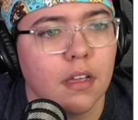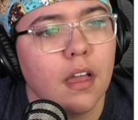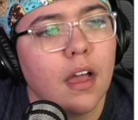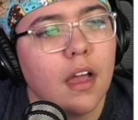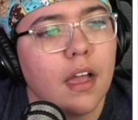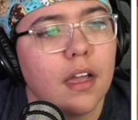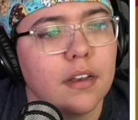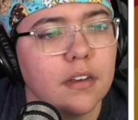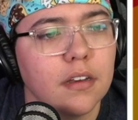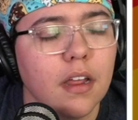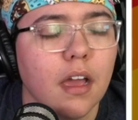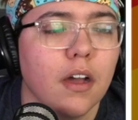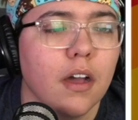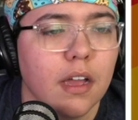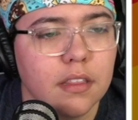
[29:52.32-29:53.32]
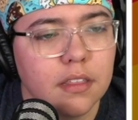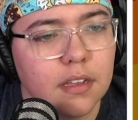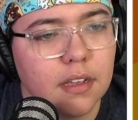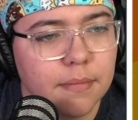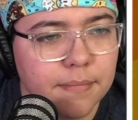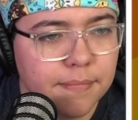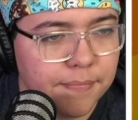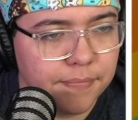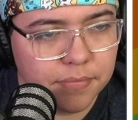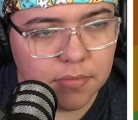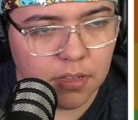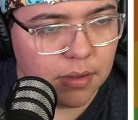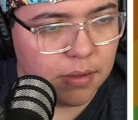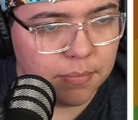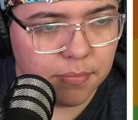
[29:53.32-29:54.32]
No, I think
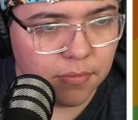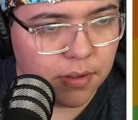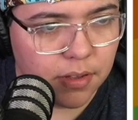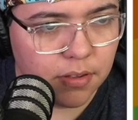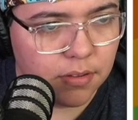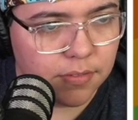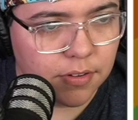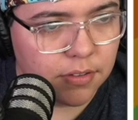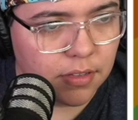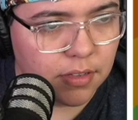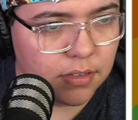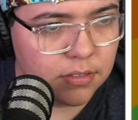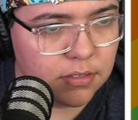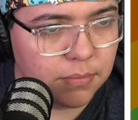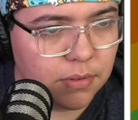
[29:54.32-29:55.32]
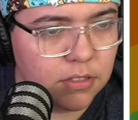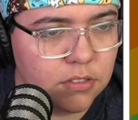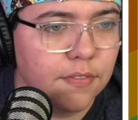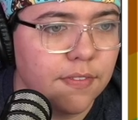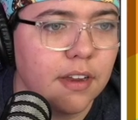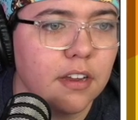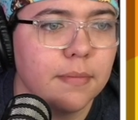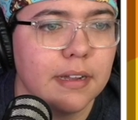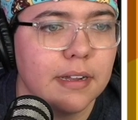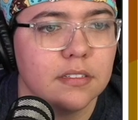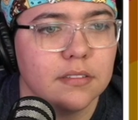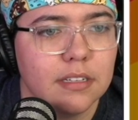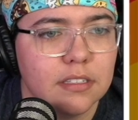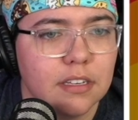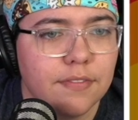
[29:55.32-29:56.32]
I am way overthinking something. So if I go back to
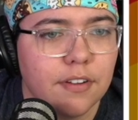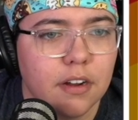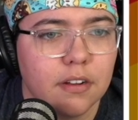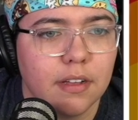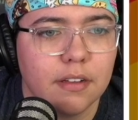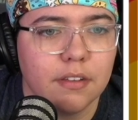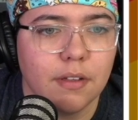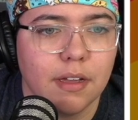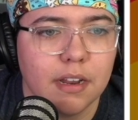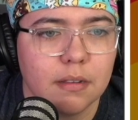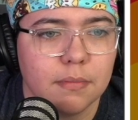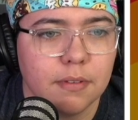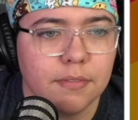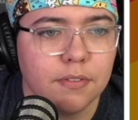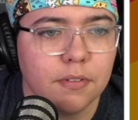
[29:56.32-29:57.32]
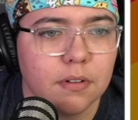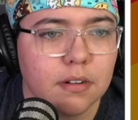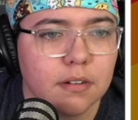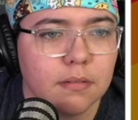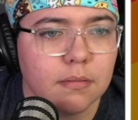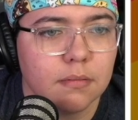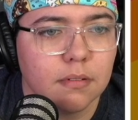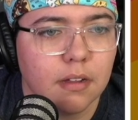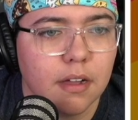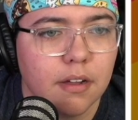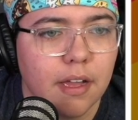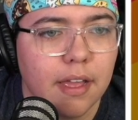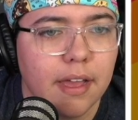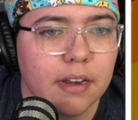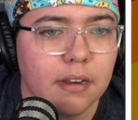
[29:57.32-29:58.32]
lazy var, how you had it before, how
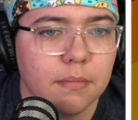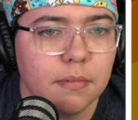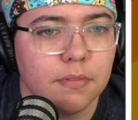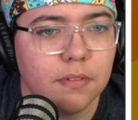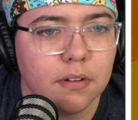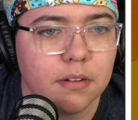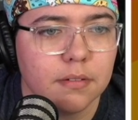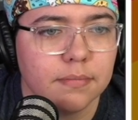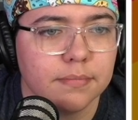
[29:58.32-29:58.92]
I had it before.